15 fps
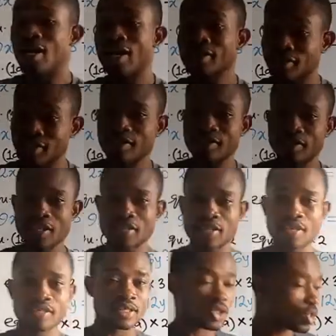And
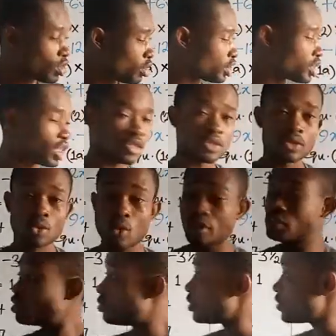this is the solution to
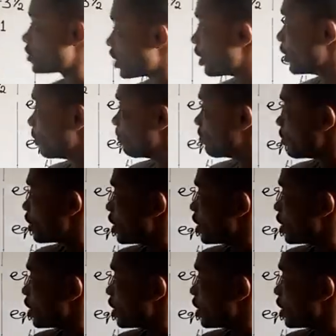question number 3.